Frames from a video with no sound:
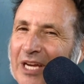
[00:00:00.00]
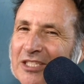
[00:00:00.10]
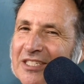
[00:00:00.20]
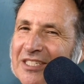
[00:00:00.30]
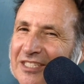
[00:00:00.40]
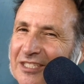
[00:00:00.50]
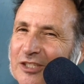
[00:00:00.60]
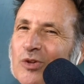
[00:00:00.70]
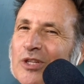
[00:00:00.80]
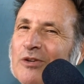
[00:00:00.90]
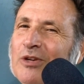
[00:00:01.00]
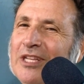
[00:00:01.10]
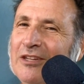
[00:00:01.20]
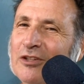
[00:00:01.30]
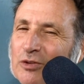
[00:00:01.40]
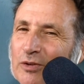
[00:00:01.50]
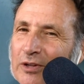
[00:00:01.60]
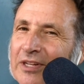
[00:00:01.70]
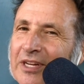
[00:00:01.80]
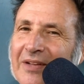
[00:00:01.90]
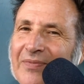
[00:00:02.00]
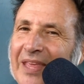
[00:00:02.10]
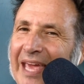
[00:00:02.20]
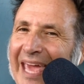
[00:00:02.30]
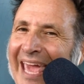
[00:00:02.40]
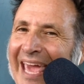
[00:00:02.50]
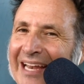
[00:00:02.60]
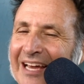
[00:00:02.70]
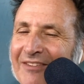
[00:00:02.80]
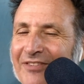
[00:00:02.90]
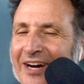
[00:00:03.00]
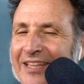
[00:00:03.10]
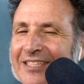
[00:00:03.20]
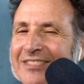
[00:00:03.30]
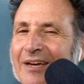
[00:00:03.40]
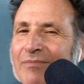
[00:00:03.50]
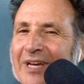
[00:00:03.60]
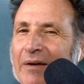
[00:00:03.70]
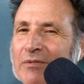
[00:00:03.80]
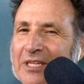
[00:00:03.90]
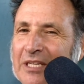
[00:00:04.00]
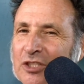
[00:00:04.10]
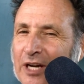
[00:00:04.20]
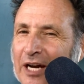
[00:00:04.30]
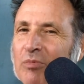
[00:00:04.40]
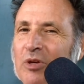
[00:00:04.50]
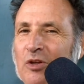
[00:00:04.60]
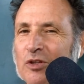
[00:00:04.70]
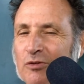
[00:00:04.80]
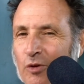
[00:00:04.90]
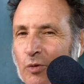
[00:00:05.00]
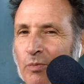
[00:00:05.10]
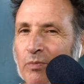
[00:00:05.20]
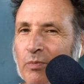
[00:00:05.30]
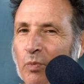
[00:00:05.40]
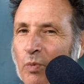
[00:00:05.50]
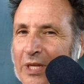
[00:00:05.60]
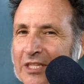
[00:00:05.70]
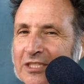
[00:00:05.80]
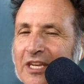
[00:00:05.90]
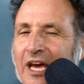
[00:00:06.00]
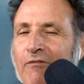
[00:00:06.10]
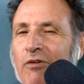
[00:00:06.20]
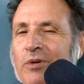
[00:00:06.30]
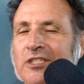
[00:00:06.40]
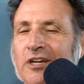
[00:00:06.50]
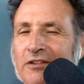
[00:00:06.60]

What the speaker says: and this is really, really useful. And I find that sometimes in trying to be useful, we disconnect from each other.